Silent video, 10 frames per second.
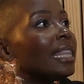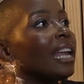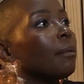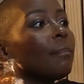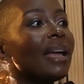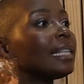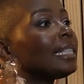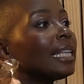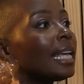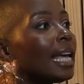that
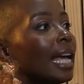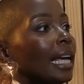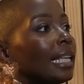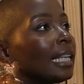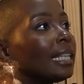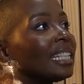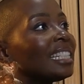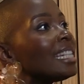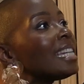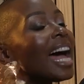meant
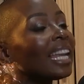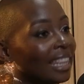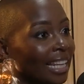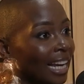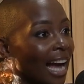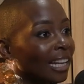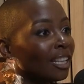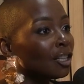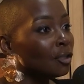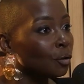there's nothing I
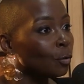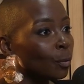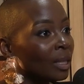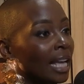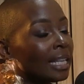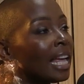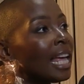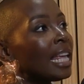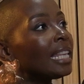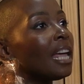can do.
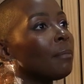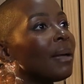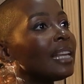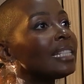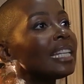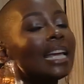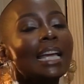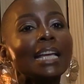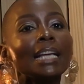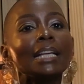That meant
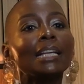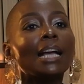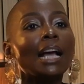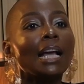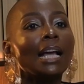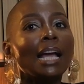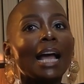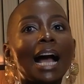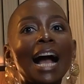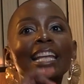
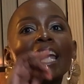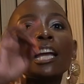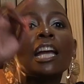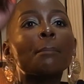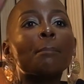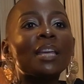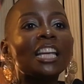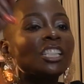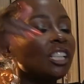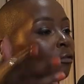I'm getting
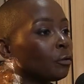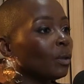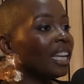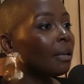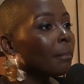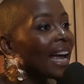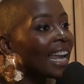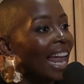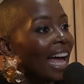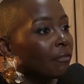pitch have to get
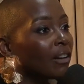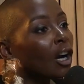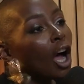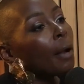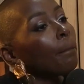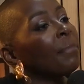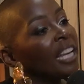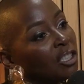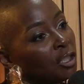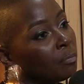my life. I can't
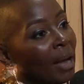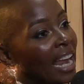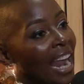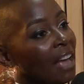pitch my